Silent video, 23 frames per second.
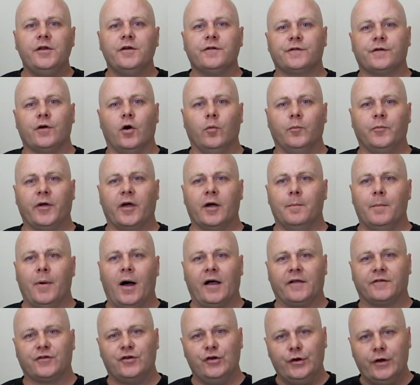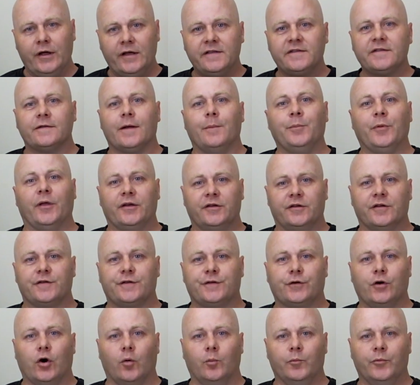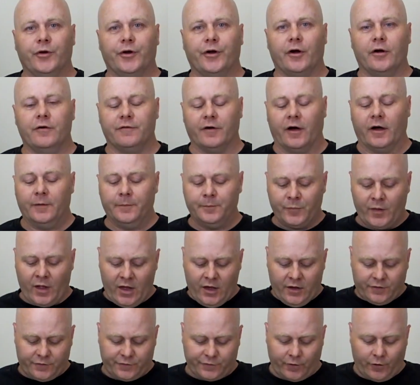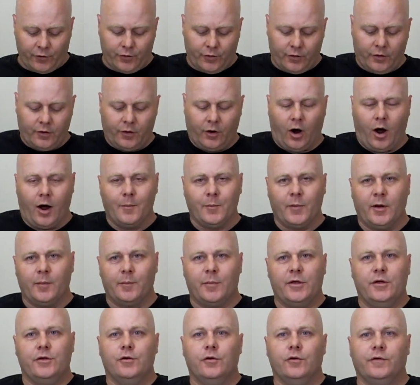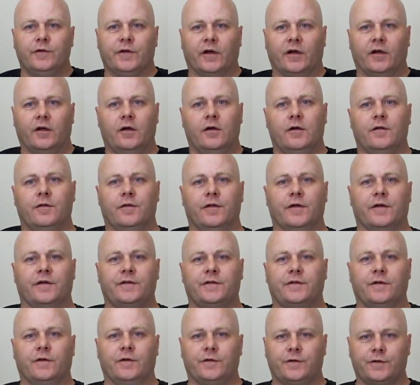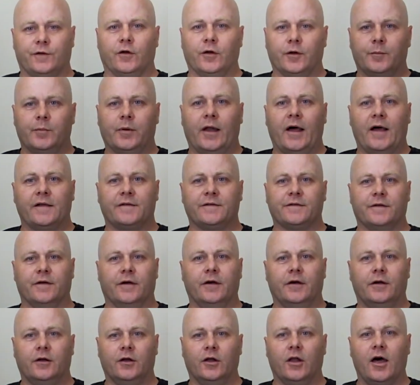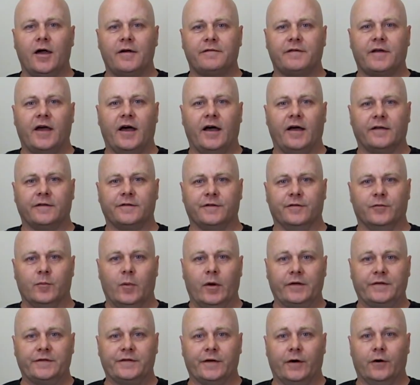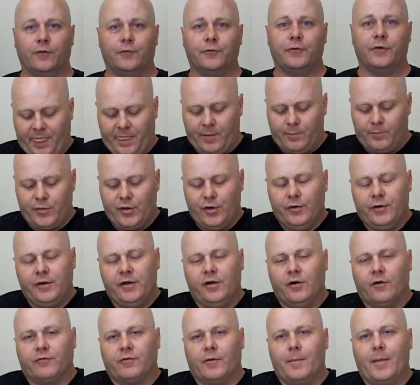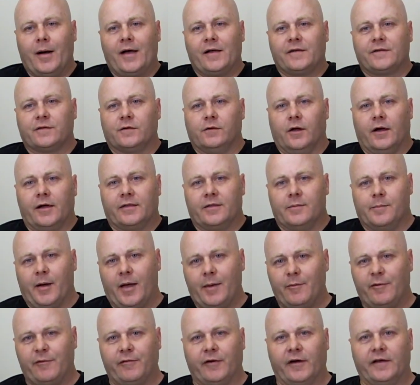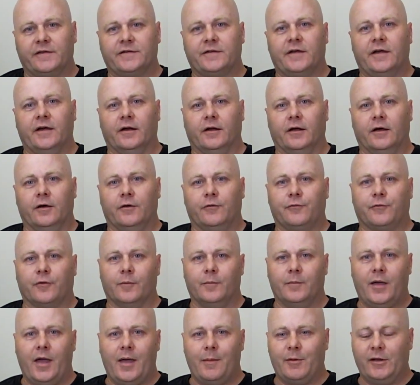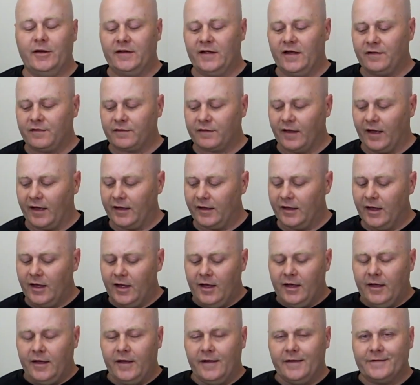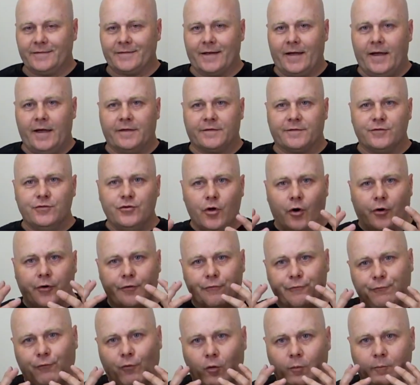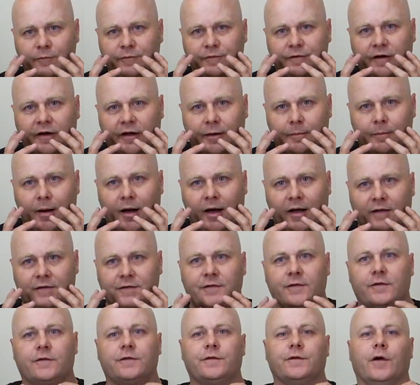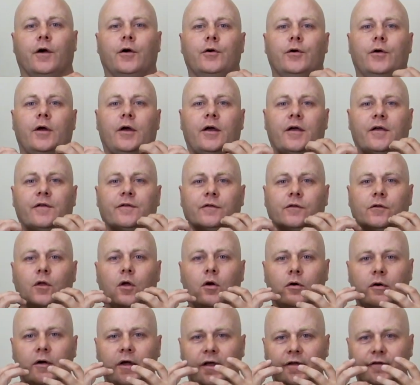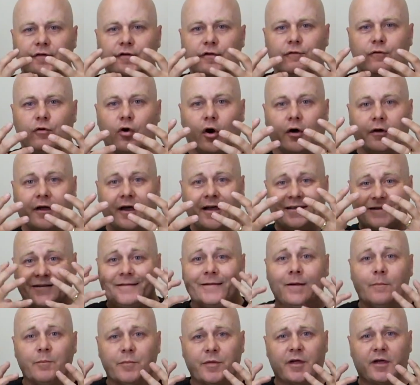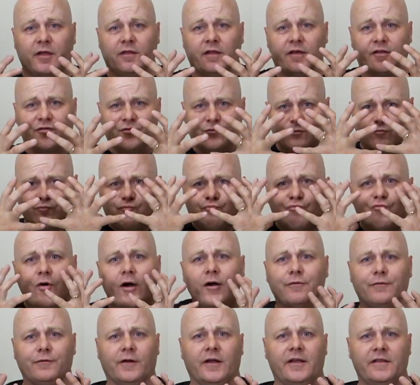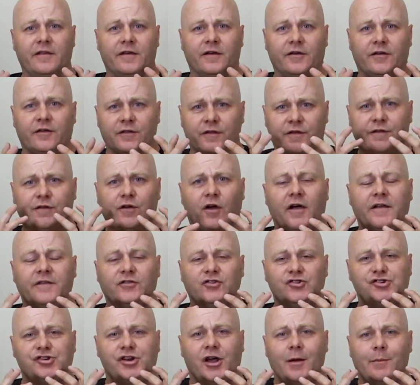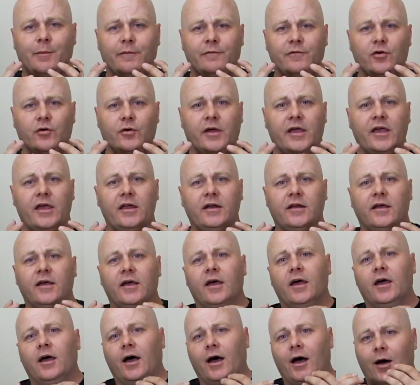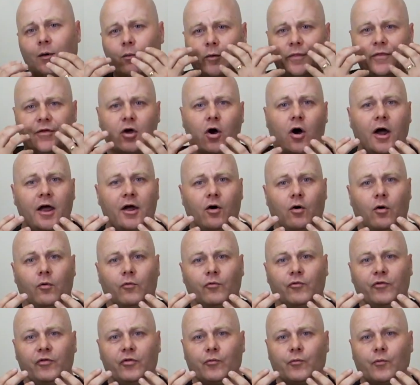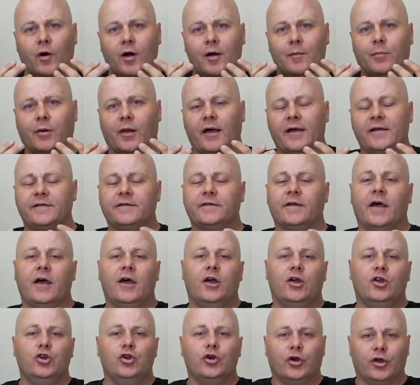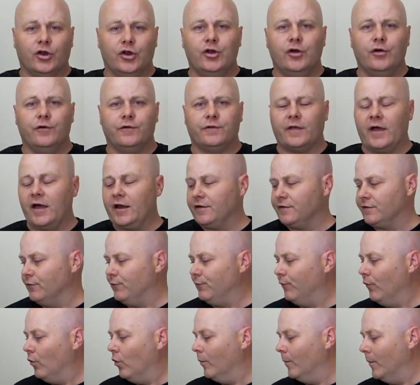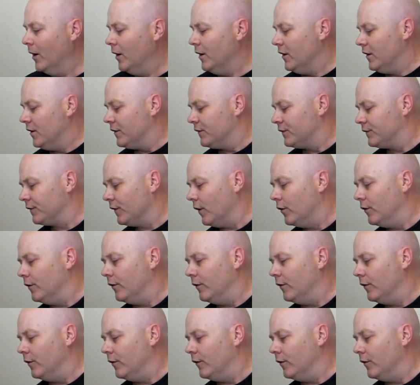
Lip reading: you're sculpting a mask, you need something to sculpt it over. So I'm going to be using this solid plaster life cast of myself. The beauty of a mask like the Babyface Killer from Happy Death Day is it's not a form-fitting mask. So as long as you've got something that's roughly the size and shape of your head with the eye holes in the right place, you can use that as a form. So